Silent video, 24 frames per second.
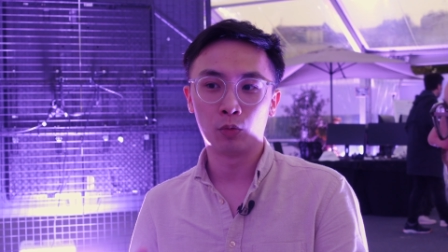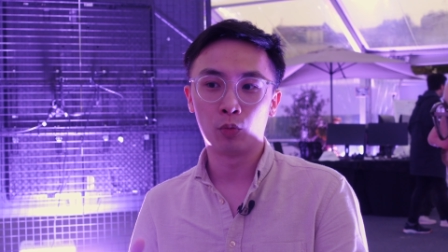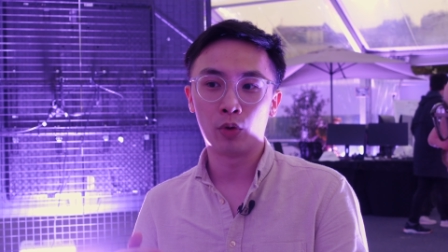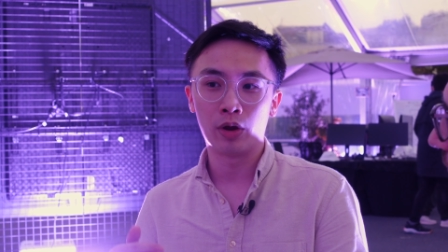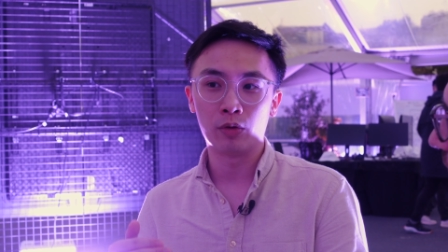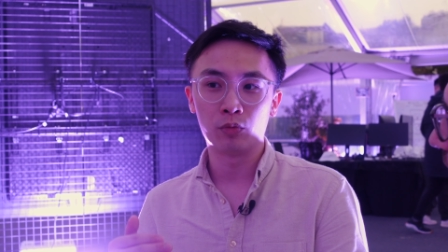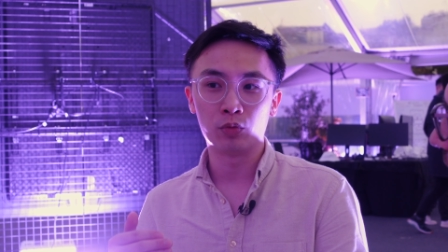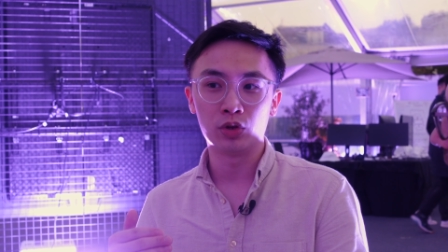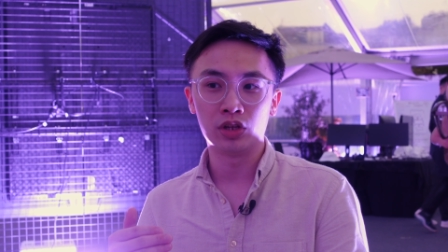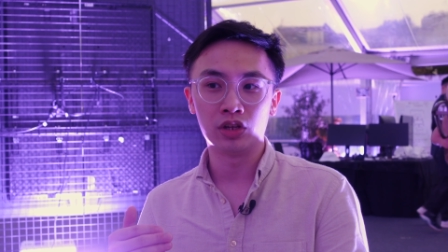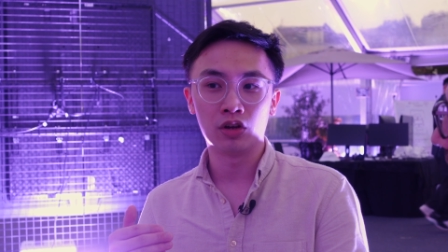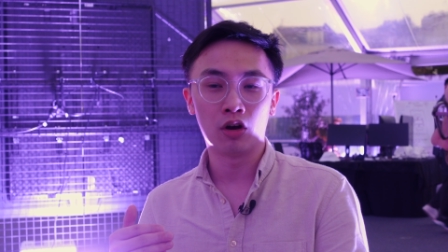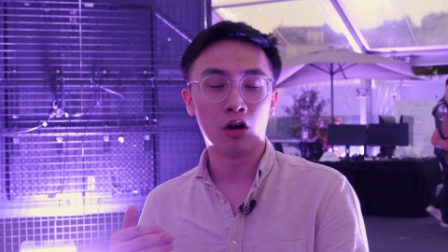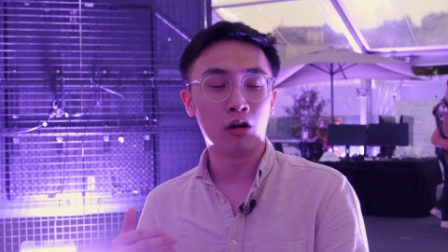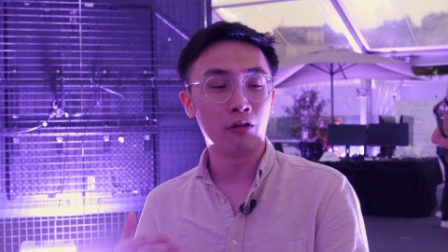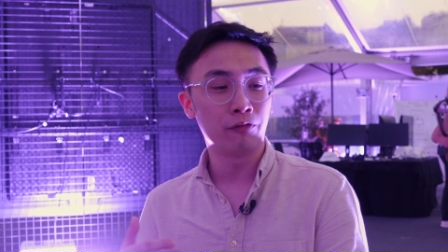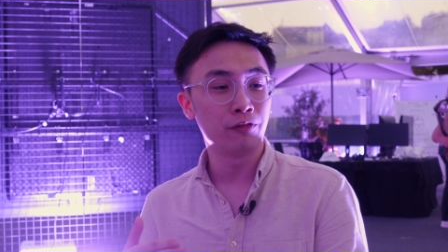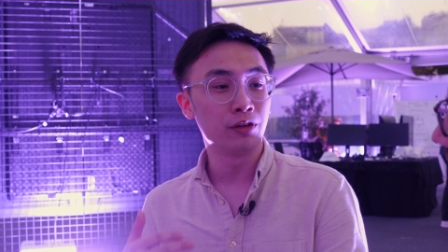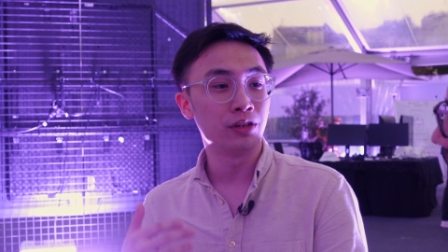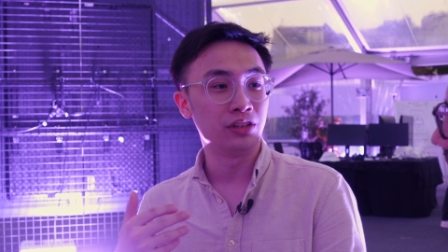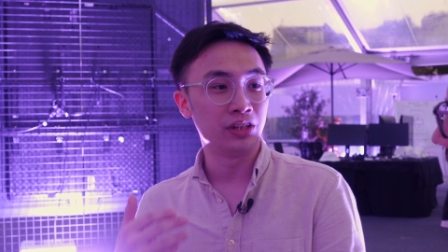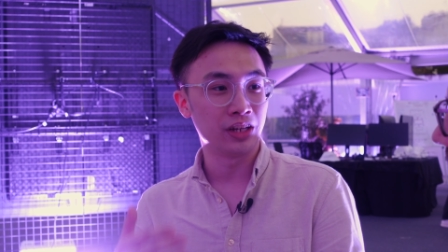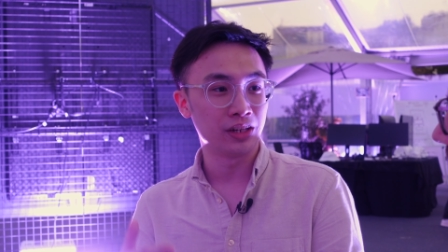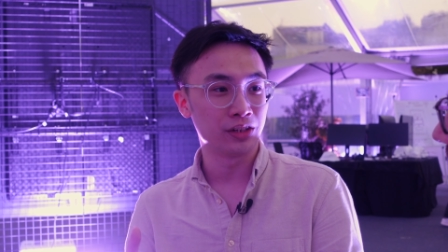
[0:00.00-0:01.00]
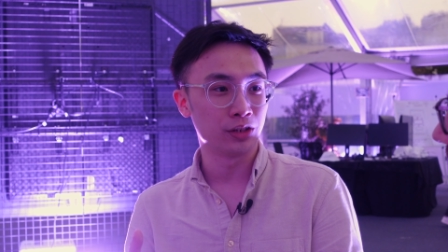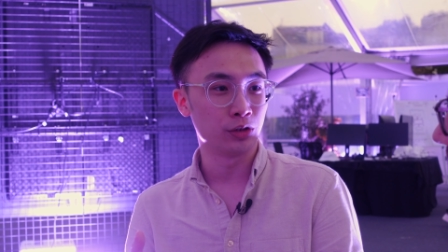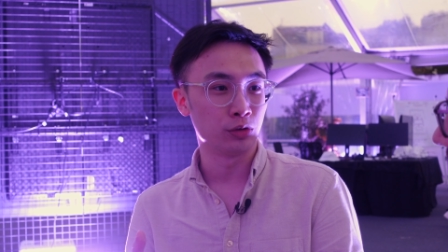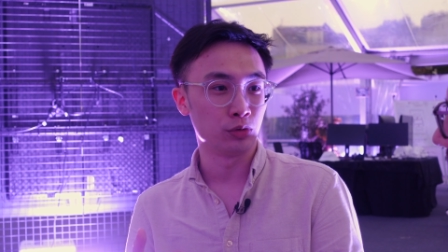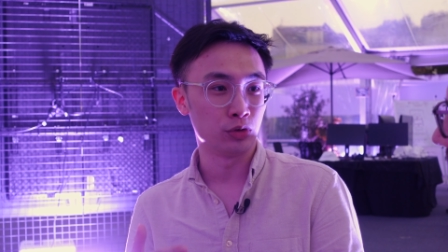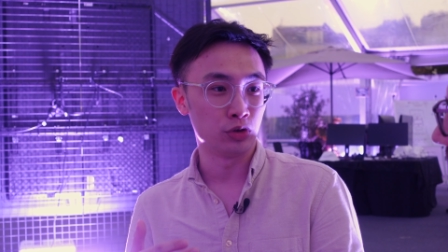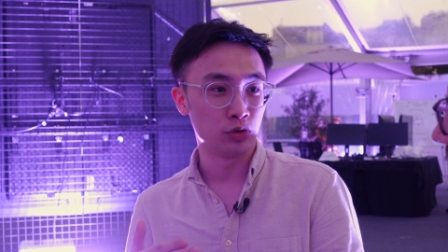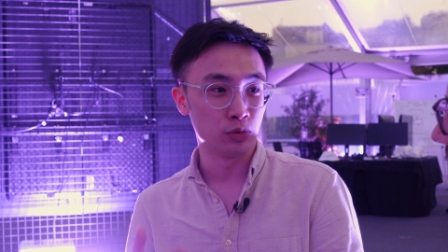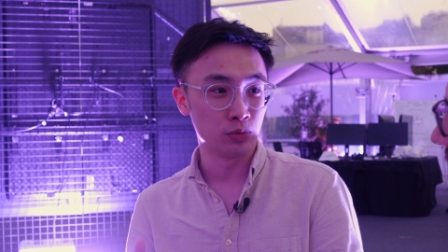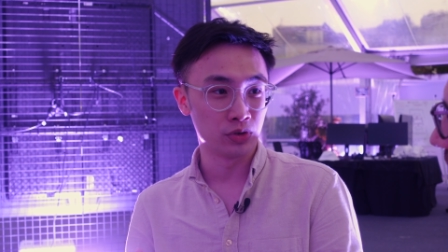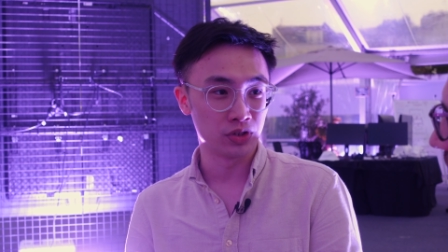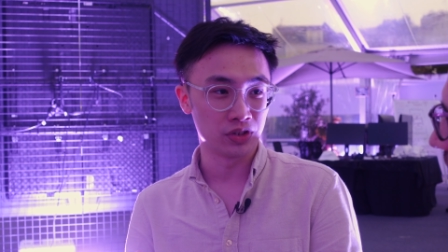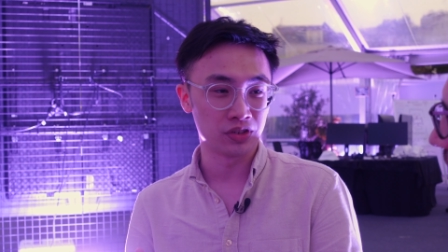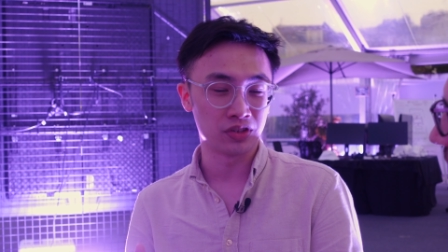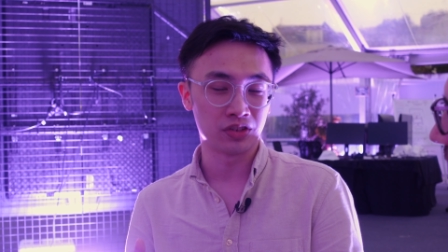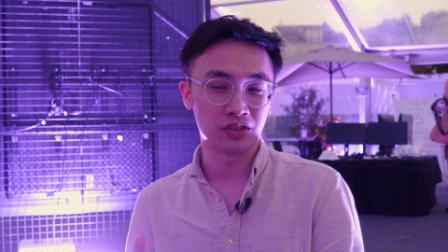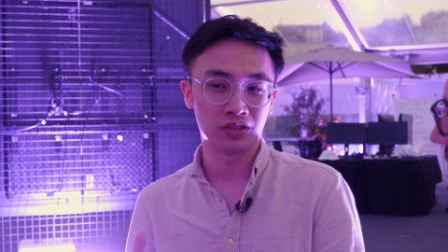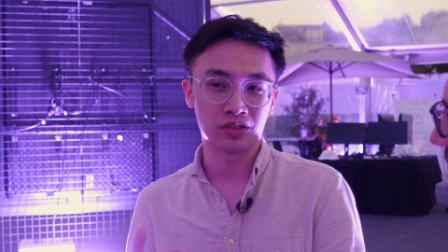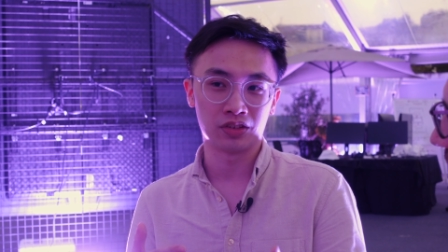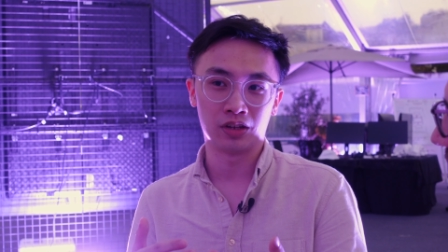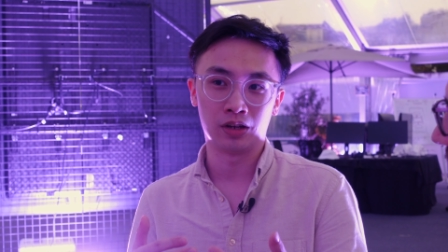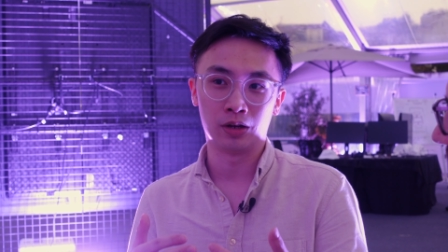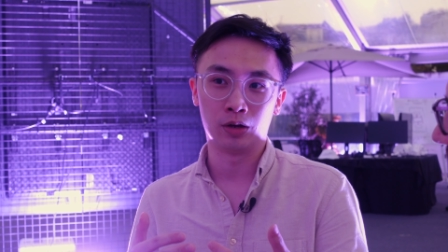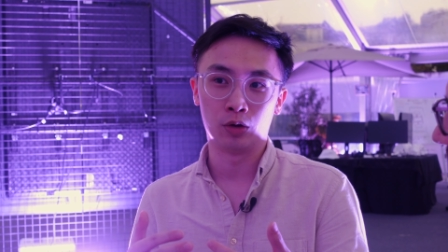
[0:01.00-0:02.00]
when we offer data to
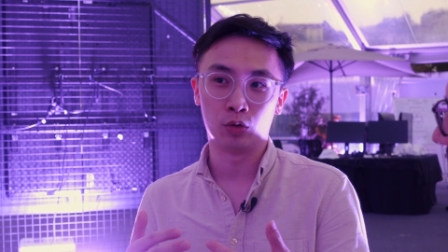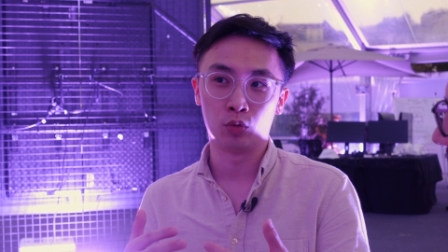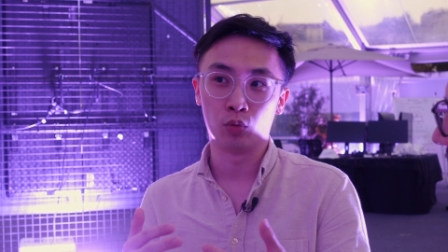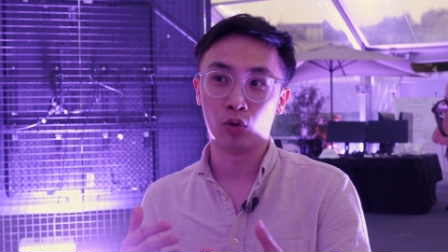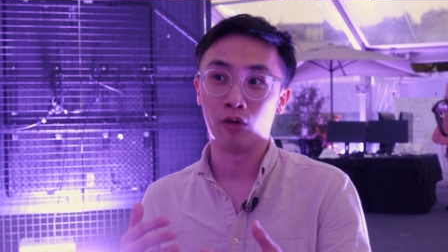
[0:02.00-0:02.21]
users uh,